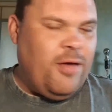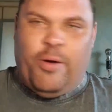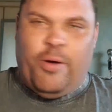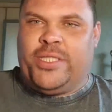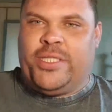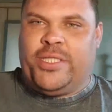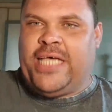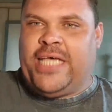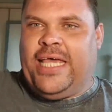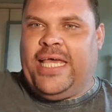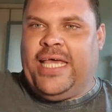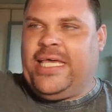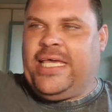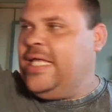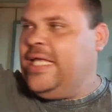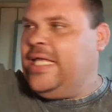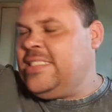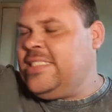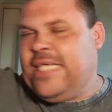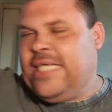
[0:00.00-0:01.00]
We were
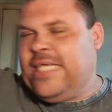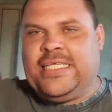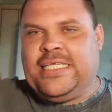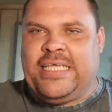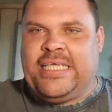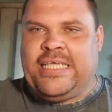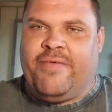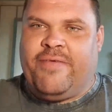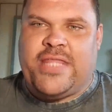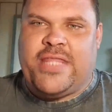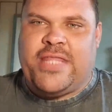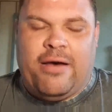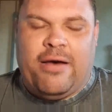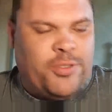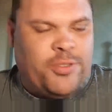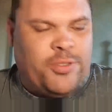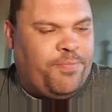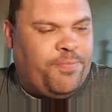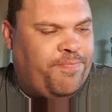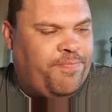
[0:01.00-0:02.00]
taking 6,000,
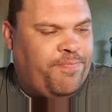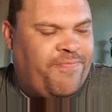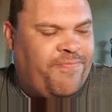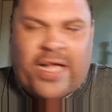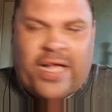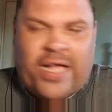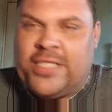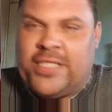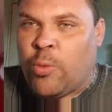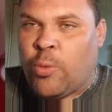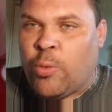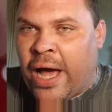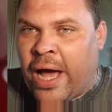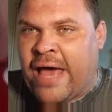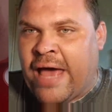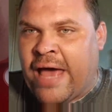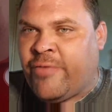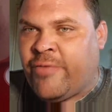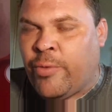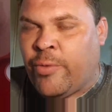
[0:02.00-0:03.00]
7,000 fans
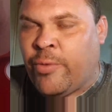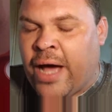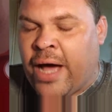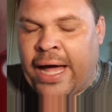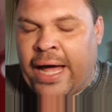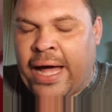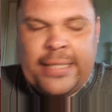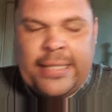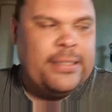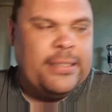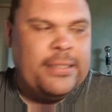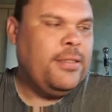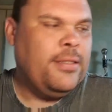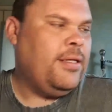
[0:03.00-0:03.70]
away everywhere.